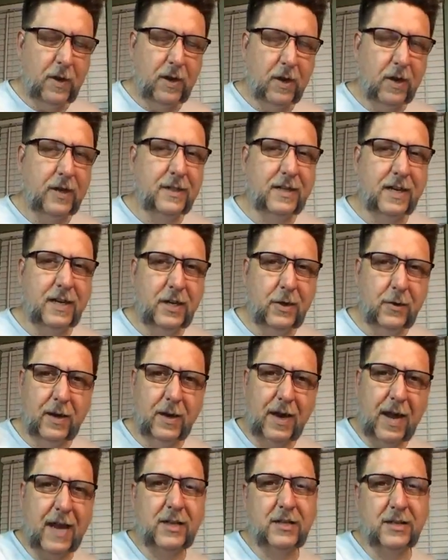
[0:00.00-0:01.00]
looked, and you can
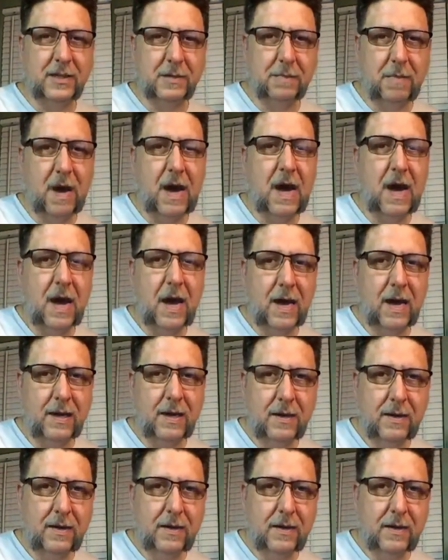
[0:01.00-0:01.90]
actually buy